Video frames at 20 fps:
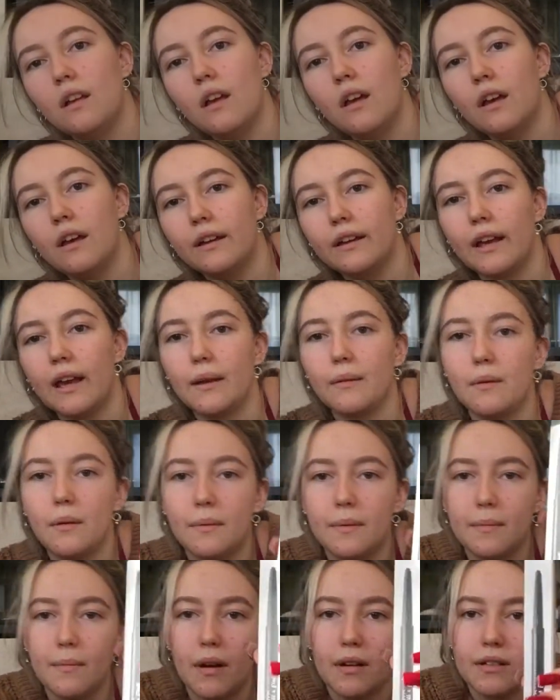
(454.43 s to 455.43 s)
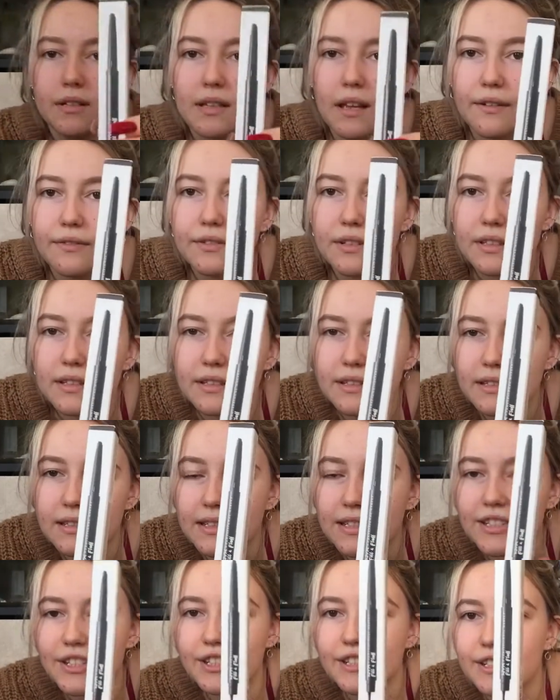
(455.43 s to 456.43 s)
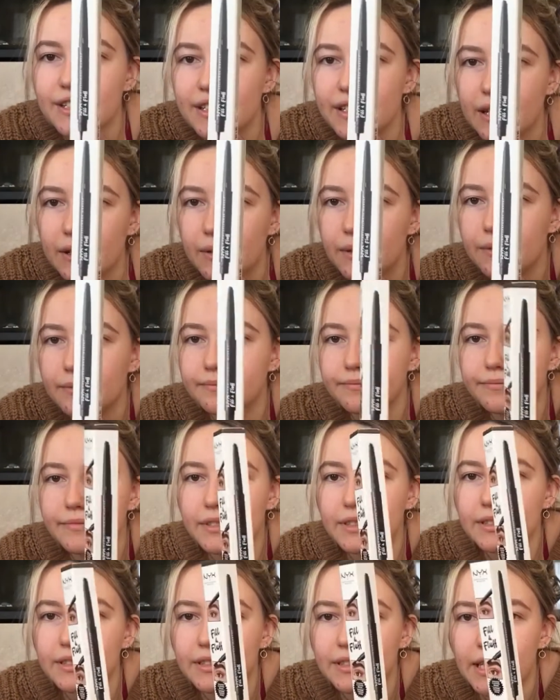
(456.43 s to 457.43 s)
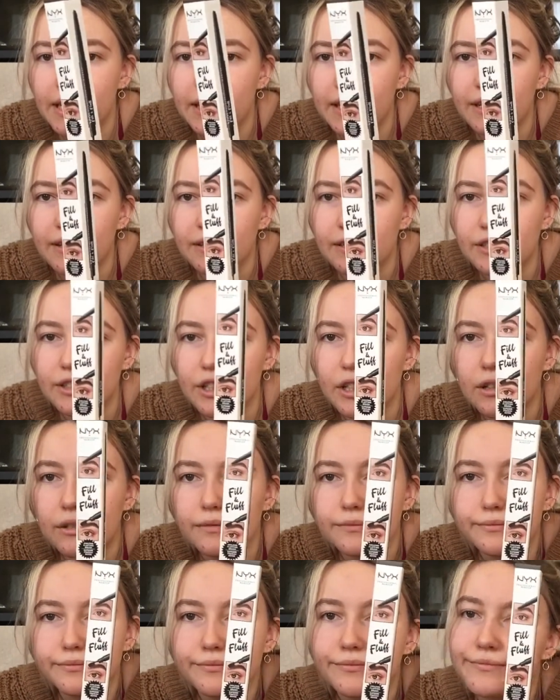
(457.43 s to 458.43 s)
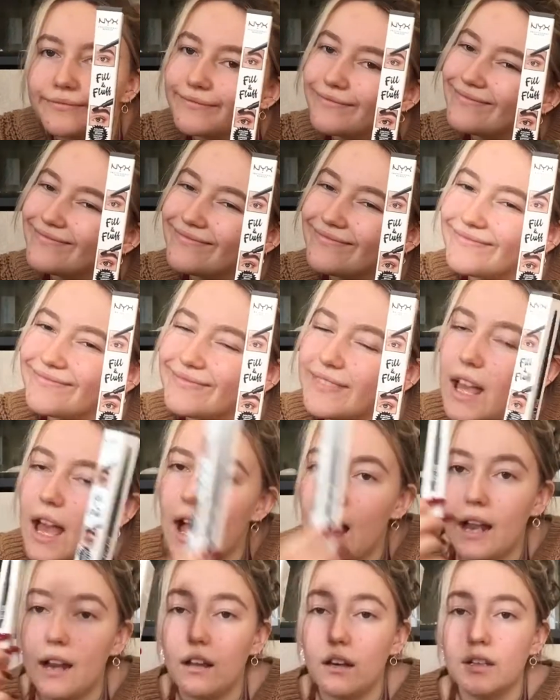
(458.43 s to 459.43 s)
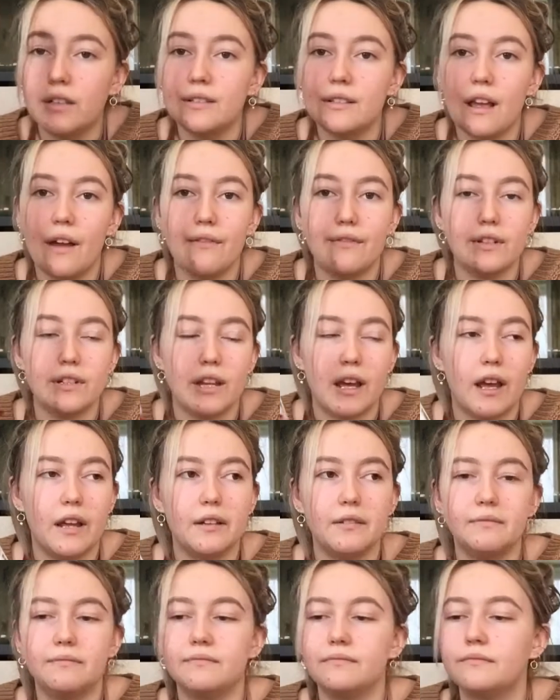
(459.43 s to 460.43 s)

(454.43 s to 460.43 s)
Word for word: Okay, well, we might just have to just still sit here and chill. And I use it every day.